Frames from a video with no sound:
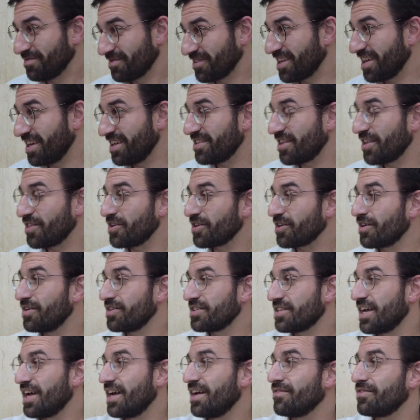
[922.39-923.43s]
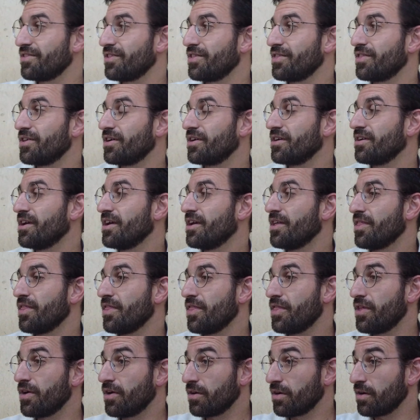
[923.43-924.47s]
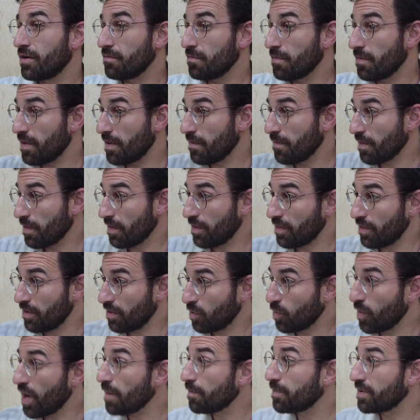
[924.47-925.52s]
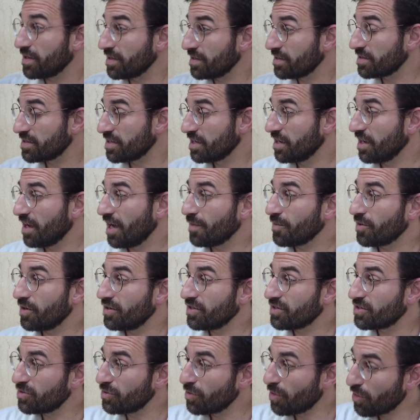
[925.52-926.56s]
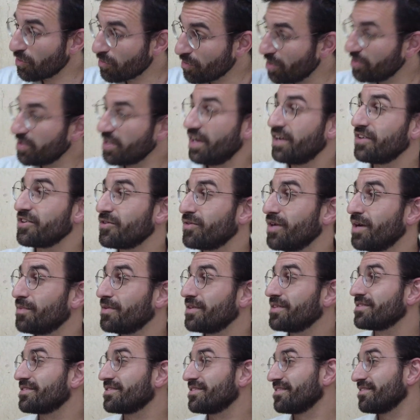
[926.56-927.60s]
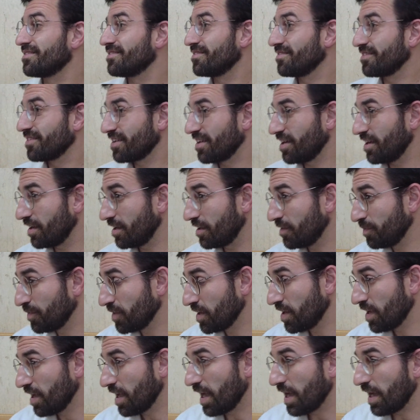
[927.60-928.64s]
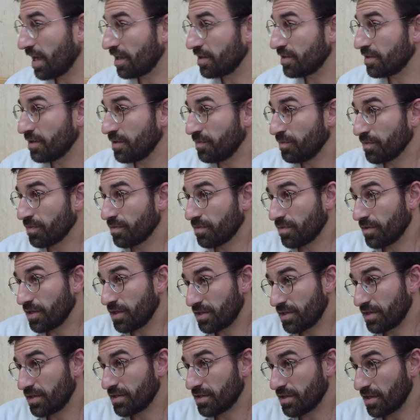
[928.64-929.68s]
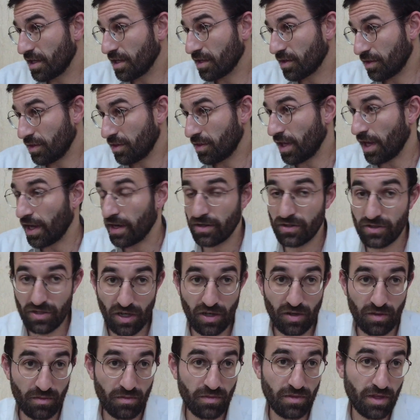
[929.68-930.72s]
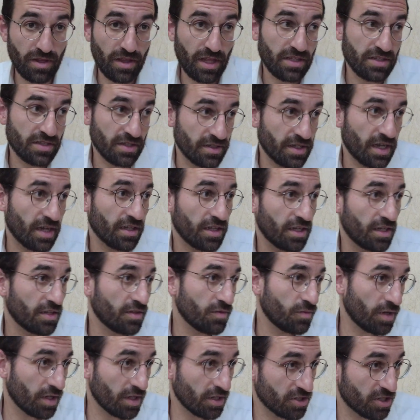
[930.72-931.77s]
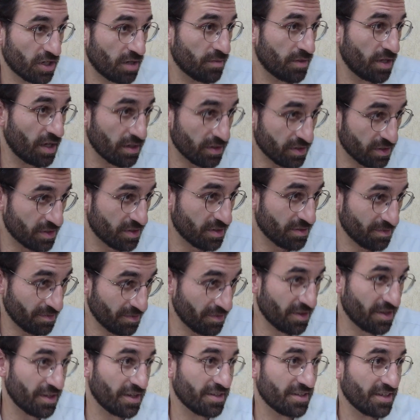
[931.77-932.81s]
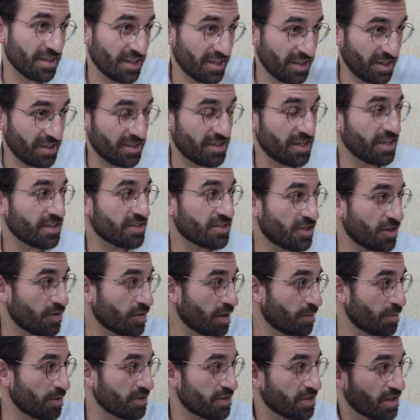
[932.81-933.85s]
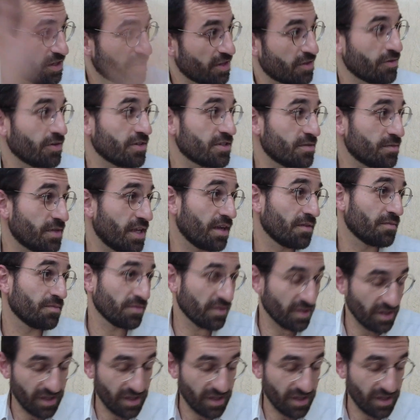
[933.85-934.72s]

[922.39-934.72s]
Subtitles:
Okay, that they're going to have their weapons. I'm going to throw down your weapons. Okay, and this is like the Iron Dome. So that's exactly what Hashem does. That he takes their weapons and he throws them down.